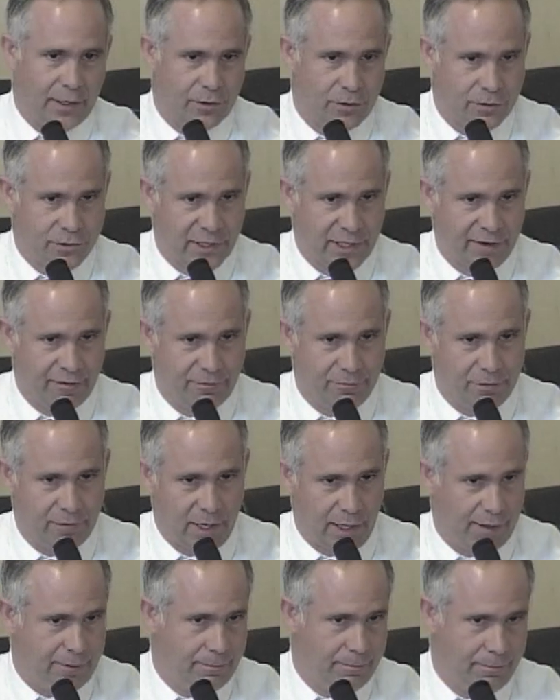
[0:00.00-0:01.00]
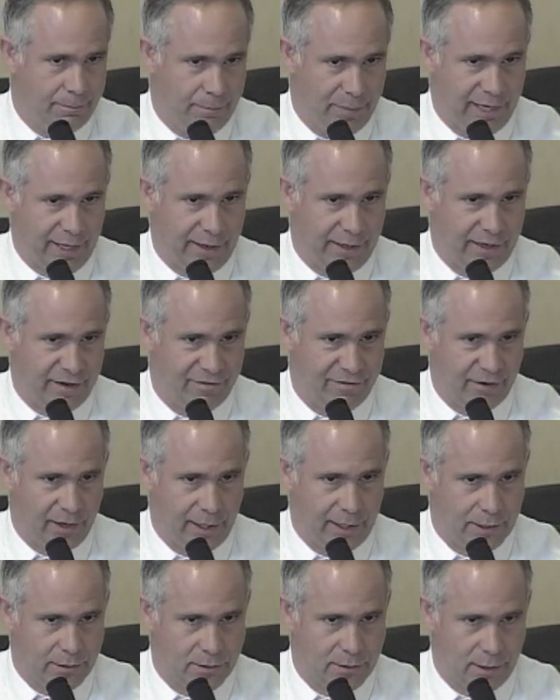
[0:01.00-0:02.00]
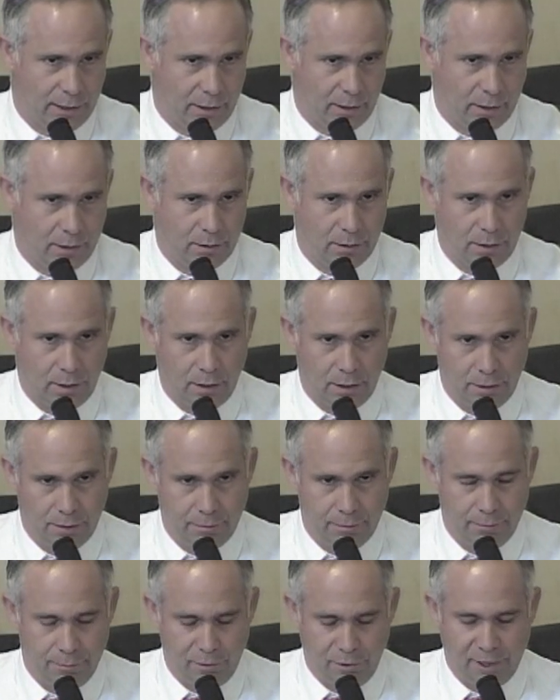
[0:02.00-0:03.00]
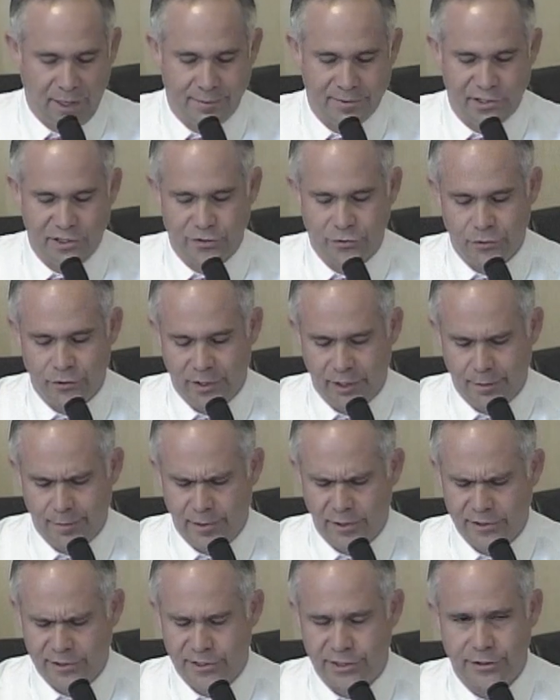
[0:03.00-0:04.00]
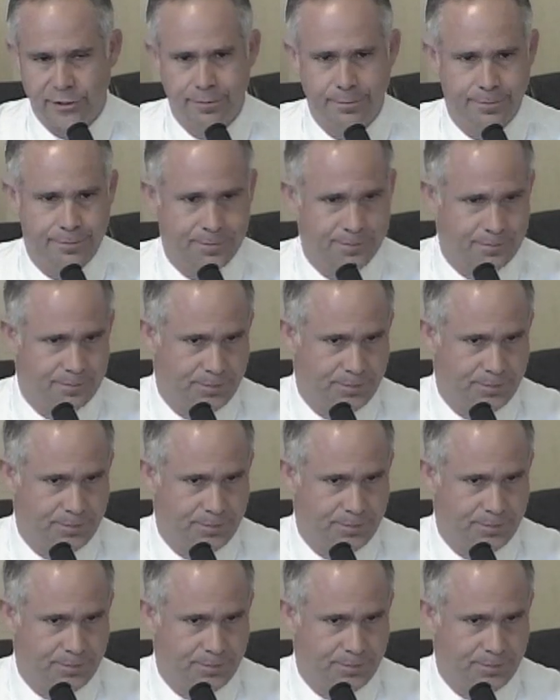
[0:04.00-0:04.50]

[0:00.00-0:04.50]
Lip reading: actors have been identified as perhaps intruding upon the system?